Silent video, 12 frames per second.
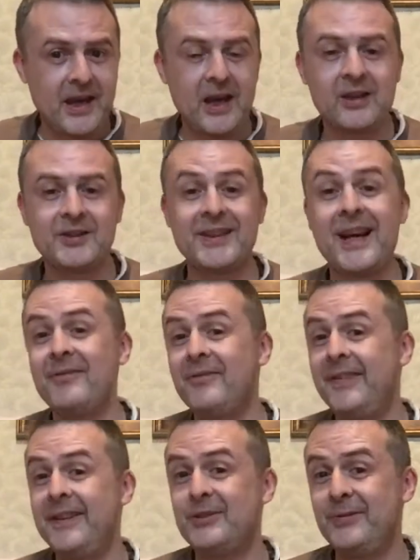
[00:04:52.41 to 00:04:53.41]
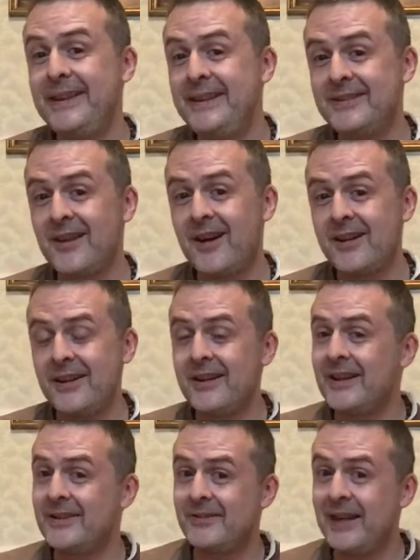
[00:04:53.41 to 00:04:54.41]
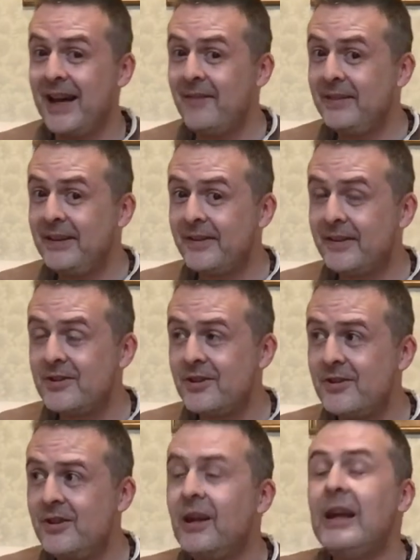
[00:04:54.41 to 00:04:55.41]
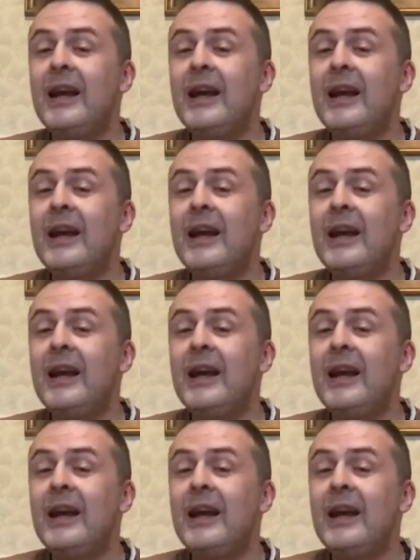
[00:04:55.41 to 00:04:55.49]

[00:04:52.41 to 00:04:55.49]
because I haven't finished reading Tarkin and I don't have the other two.